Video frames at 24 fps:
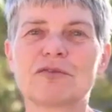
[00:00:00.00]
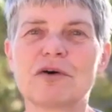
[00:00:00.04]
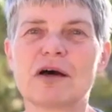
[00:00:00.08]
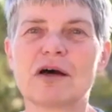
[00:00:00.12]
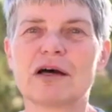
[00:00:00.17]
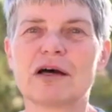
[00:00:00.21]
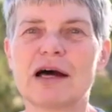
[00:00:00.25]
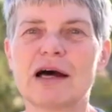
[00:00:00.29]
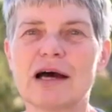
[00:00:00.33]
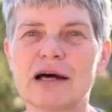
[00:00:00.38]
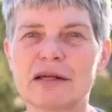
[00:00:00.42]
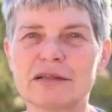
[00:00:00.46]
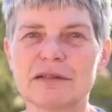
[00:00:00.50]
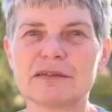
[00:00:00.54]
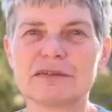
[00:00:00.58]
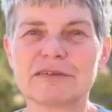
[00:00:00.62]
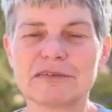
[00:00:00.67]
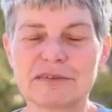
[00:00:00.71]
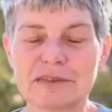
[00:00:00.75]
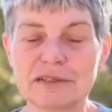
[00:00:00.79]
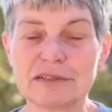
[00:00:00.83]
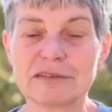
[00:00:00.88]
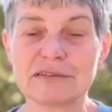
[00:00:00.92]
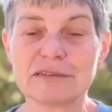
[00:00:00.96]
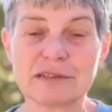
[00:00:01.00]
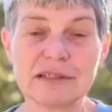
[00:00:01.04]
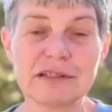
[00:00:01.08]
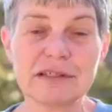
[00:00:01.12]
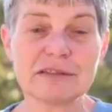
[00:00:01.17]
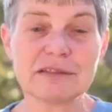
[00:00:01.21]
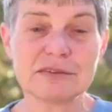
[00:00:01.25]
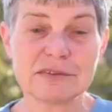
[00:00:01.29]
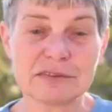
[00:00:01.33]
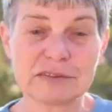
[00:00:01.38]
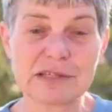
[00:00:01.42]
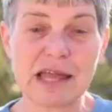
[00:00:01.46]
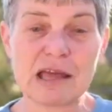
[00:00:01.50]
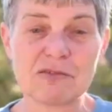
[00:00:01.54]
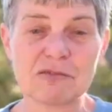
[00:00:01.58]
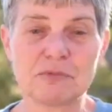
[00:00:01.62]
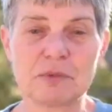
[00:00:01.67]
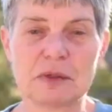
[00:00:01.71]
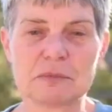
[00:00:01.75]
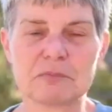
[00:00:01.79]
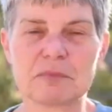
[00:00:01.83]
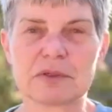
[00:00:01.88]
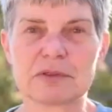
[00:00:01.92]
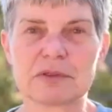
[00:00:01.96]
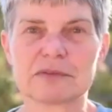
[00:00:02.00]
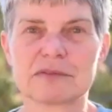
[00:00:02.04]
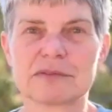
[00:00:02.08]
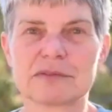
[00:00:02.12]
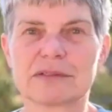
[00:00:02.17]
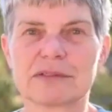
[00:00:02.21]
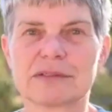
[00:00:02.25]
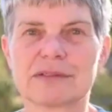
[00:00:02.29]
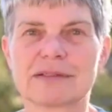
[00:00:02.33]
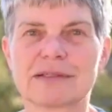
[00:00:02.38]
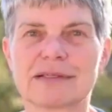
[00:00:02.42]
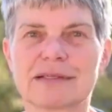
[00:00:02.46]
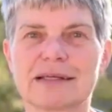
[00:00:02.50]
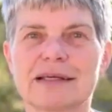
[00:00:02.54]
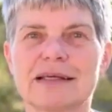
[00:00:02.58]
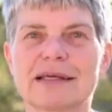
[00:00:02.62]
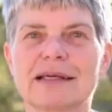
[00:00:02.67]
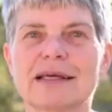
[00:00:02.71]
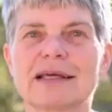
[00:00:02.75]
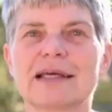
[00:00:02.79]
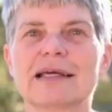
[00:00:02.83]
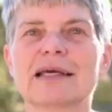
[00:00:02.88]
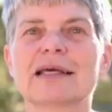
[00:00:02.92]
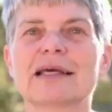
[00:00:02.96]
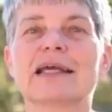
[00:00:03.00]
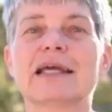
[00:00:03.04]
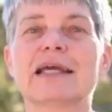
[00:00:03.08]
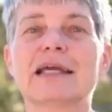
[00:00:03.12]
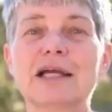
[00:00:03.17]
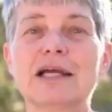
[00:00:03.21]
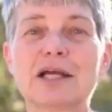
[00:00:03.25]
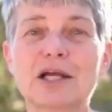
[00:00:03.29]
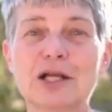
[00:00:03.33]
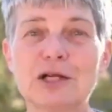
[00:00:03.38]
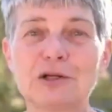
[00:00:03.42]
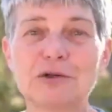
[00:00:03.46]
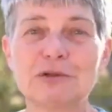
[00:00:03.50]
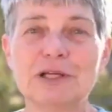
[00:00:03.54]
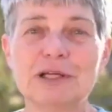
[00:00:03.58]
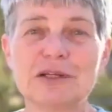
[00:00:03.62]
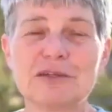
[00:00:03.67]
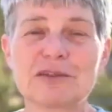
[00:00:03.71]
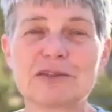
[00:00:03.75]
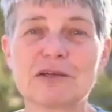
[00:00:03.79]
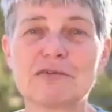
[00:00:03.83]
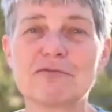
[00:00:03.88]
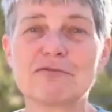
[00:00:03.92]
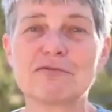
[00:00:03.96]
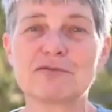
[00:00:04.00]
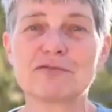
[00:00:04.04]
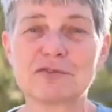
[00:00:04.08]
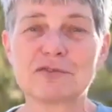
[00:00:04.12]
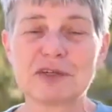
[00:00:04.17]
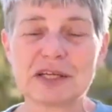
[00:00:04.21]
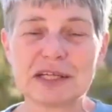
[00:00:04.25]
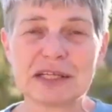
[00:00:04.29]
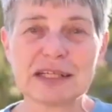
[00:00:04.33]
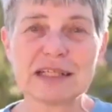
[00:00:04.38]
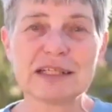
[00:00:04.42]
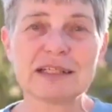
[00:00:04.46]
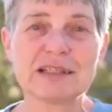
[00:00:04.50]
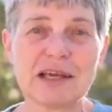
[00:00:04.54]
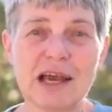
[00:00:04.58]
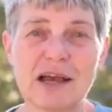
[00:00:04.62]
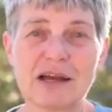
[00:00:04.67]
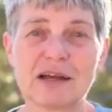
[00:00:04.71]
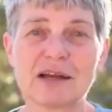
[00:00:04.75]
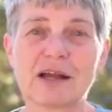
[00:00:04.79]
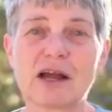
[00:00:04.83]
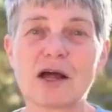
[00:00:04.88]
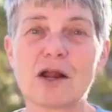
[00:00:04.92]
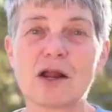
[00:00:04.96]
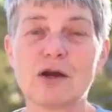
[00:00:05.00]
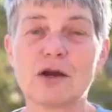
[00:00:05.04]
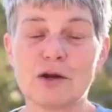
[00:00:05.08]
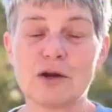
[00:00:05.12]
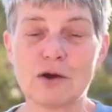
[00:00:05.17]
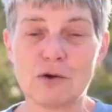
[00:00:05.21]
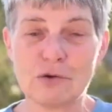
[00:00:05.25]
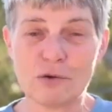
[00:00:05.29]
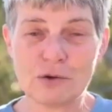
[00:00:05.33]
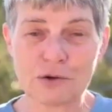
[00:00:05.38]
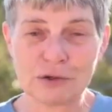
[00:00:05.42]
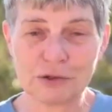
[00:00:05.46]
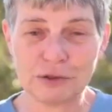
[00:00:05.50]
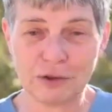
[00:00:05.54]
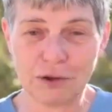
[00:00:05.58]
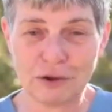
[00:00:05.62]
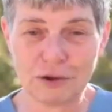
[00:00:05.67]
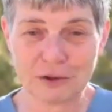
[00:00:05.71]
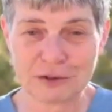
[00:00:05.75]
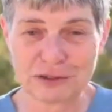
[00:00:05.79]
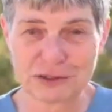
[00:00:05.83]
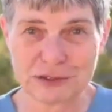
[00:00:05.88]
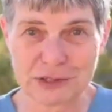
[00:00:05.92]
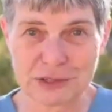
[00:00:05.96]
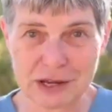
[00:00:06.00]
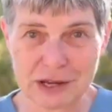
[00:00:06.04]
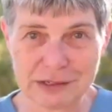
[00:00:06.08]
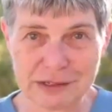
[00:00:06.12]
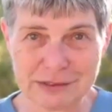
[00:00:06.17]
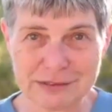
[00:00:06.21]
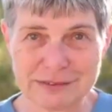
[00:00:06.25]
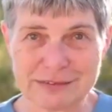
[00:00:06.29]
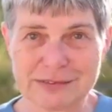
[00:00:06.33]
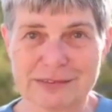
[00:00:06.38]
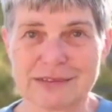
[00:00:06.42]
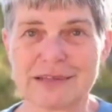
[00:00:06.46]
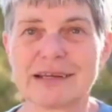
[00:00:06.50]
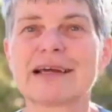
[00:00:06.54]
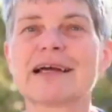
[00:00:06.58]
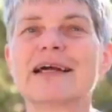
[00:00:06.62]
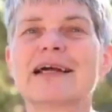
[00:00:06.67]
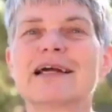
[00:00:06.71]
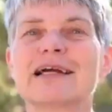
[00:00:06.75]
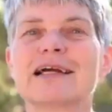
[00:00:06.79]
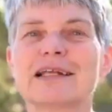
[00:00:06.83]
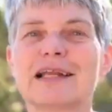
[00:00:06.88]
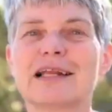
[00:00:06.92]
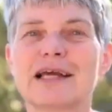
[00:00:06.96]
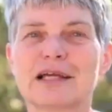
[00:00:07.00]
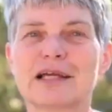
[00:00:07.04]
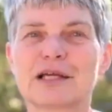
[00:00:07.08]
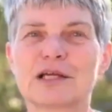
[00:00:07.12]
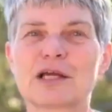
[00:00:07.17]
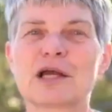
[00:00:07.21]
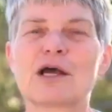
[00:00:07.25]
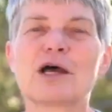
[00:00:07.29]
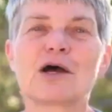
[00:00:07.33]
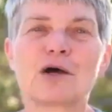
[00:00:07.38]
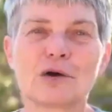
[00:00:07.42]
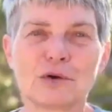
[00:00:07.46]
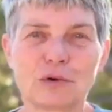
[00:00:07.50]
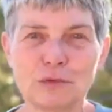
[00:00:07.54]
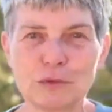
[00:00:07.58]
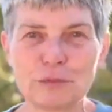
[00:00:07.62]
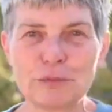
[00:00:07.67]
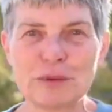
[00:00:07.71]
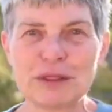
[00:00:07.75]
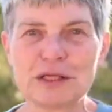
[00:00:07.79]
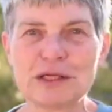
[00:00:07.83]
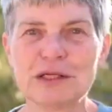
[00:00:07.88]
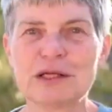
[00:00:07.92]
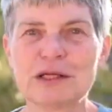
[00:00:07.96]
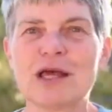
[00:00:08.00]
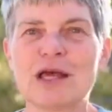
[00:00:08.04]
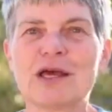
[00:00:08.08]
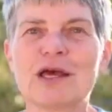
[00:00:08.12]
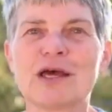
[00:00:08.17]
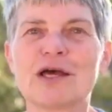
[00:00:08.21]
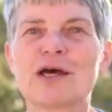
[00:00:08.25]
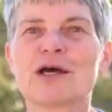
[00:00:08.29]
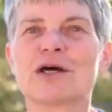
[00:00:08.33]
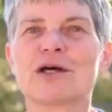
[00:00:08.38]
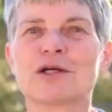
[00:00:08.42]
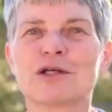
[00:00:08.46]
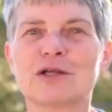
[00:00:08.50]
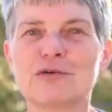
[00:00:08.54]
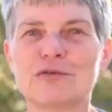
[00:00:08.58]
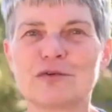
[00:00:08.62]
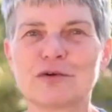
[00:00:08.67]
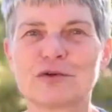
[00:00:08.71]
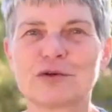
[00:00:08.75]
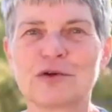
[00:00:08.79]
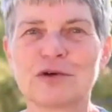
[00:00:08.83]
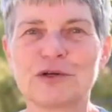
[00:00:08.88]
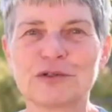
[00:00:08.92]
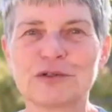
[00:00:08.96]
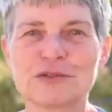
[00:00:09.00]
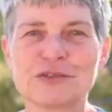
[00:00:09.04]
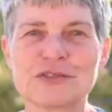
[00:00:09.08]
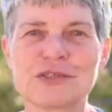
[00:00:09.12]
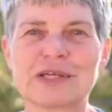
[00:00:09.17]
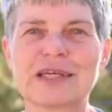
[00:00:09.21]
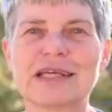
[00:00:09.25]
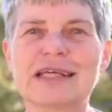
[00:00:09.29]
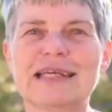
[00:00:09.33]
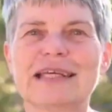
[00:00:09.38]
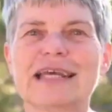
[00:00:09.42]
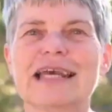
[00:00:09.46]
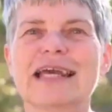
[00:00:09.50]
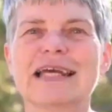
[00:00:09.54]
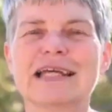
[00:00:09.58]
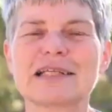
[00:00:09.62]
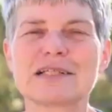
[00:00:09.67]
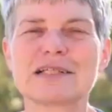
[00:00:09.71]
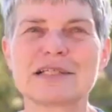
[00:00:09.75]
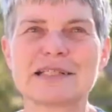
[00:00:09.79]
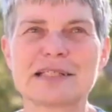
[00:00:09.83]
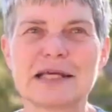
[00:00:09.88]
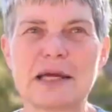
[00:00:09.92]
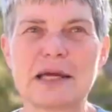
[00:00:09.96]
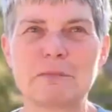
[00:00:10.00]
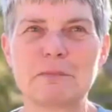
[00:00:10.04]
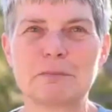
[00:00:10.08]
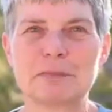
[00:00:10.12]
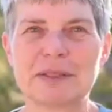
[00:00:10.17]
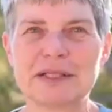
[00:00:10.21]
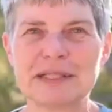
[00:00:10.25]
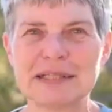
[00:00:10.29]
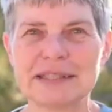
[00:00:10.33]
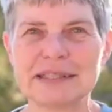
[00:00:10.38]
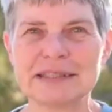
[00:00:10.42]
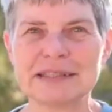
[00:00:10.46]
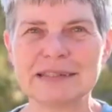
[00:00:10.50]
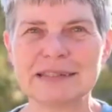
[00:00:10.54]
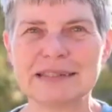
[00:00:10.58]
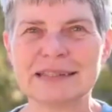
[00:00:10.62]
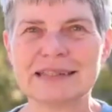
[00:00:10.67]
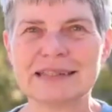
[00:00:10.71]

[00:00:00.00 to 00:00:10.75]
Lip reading: of our other 16 staff members, including some very young local rock stars like Ruby Novogorsky and Sam Miller,